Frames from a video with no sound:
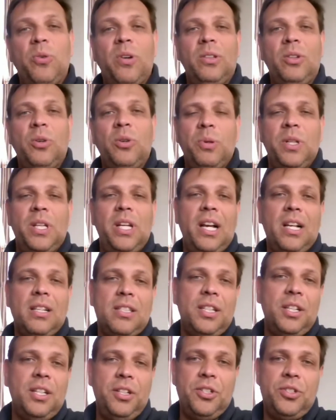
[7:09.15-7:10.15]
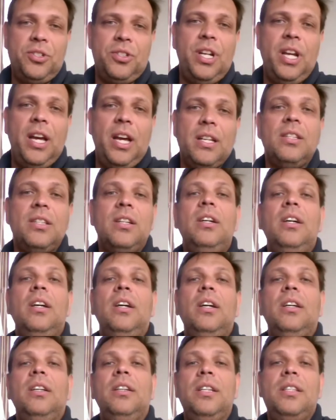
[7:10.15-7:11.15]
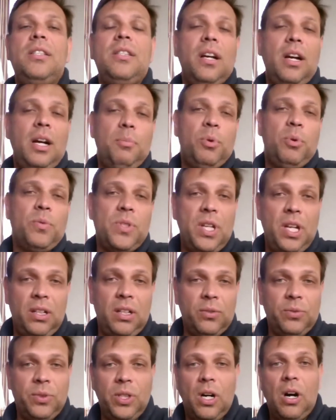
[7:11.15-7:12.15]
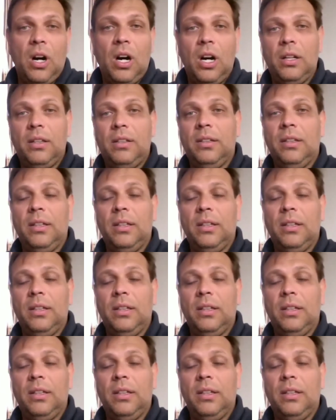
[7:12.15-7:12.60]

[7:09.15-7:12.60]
nobody else in the industry has this type of state-of-the-art